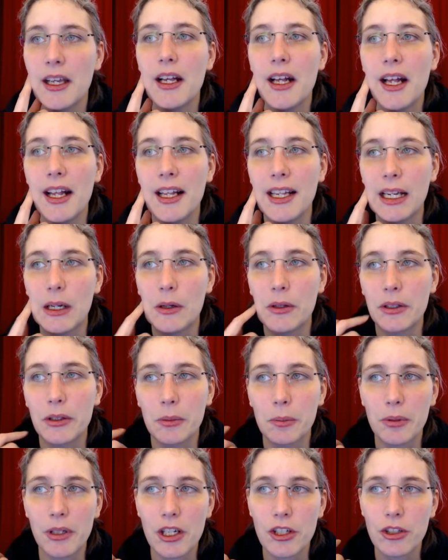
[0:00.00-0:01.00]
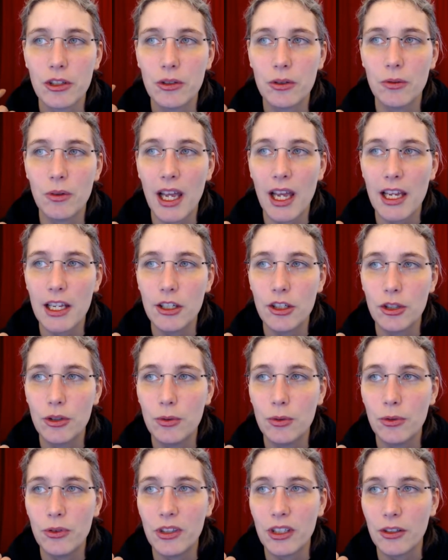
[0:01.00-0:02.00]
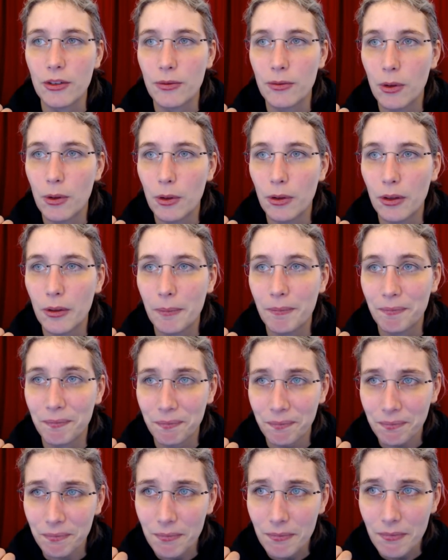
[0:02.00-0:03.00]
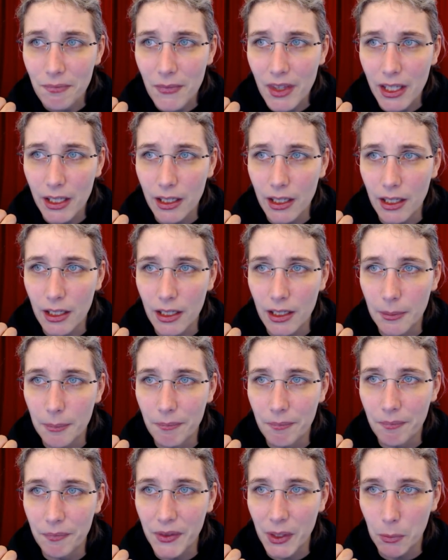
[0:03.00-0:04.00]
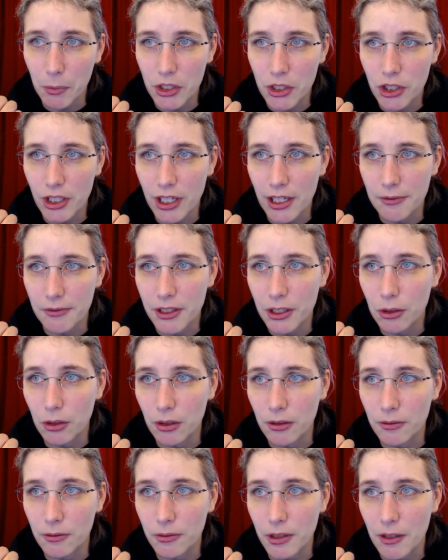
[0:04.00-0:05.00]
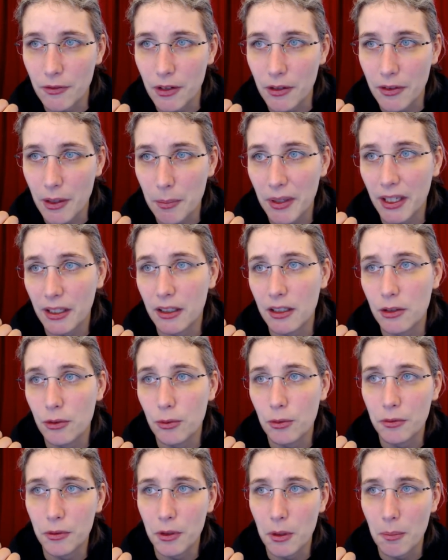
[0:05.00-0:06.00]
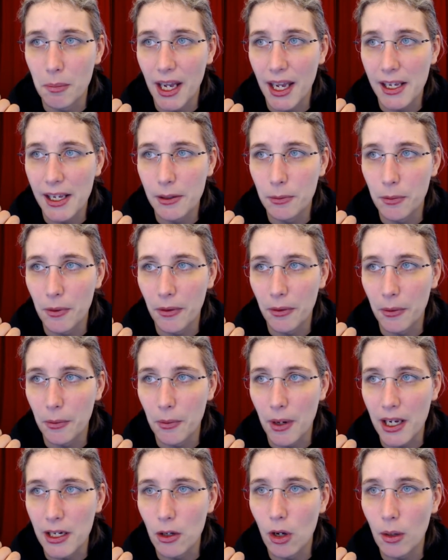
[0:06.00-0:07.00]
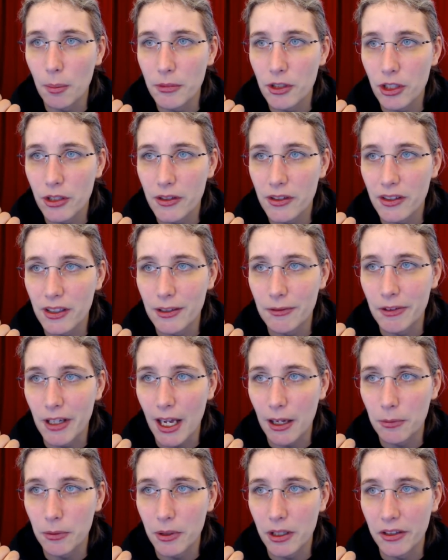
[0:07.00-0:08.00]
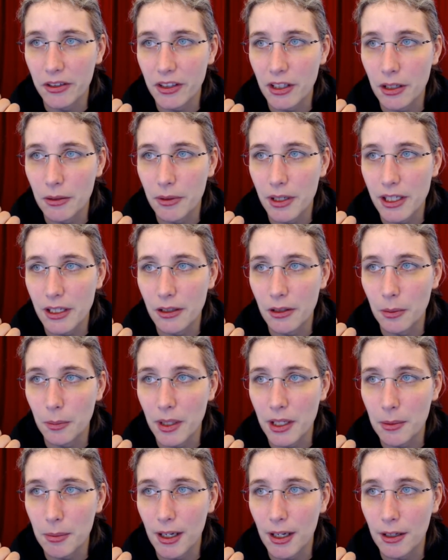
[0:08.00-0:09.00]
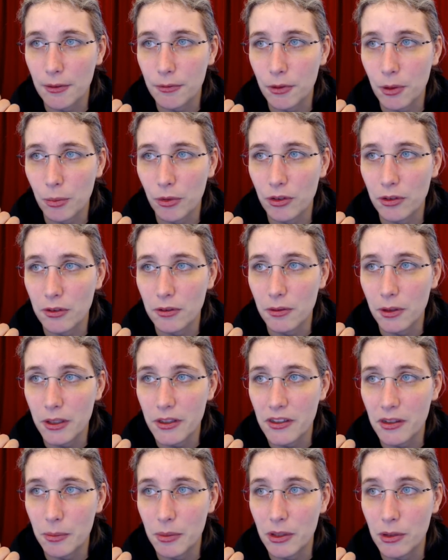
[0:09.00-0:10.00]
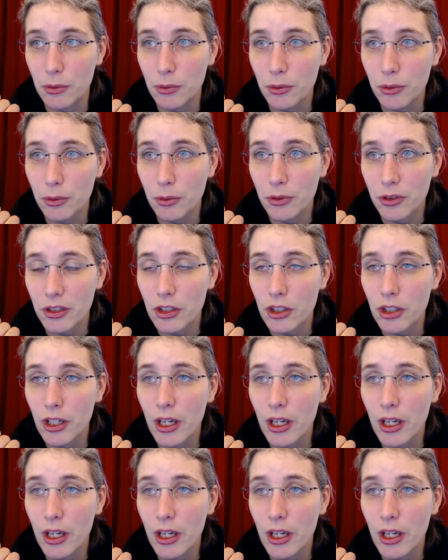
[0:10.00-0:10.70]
allowing compression to H.264, um, which avconv FFmpeg can do if compiled with the right options, even hardware accelerated on many platforms to avoid CPU usage,